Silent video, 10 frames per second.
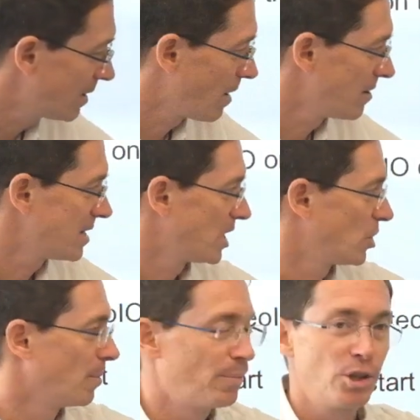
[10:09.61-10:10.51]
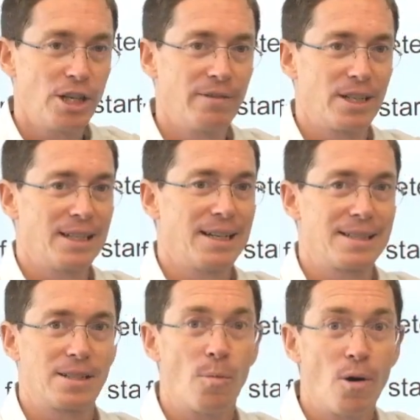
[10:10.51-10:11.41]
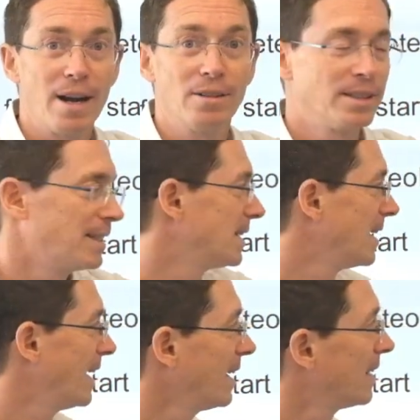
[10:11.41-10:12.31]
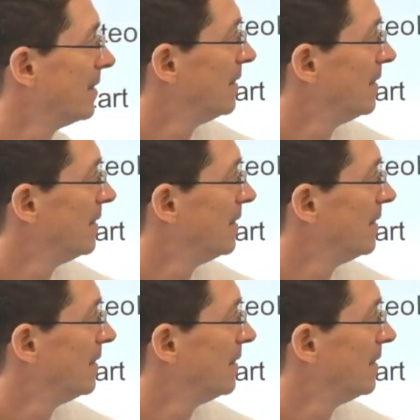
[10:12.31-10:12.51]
weather station pushing the data somewhere on a data lake,